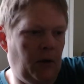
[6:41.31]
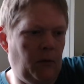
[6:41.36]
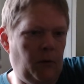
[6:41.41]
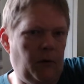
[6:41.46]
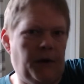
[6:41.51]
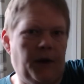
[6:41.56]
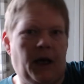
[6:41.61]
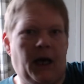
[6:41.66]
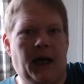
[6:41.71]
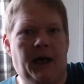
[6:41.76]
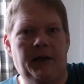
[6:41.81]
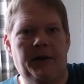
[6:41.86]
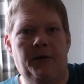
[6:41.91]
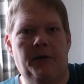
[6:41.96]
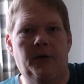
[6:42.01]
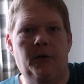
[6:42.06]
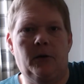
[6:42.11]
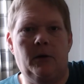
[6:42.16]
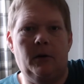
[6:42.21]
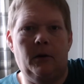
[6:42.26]
with a
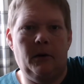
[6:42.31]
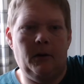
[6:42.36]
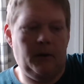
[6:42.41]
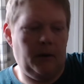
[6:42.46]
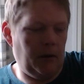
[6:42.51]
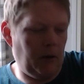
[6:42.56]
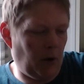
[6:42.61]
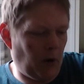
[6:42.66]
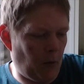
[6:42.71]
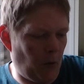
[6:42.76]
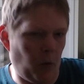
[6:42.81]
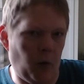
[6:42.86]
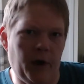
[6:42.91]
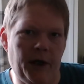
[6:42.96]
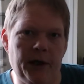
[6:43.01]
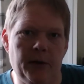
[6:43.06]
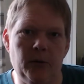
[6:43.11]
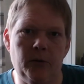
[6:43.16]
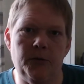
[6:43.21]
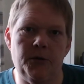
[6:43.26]
handle on
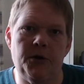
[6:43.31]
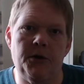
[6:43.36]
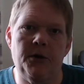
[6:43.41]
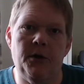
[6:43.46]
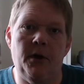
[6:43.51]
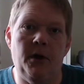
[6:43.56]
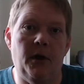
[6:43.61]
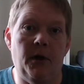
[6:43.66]
wheels,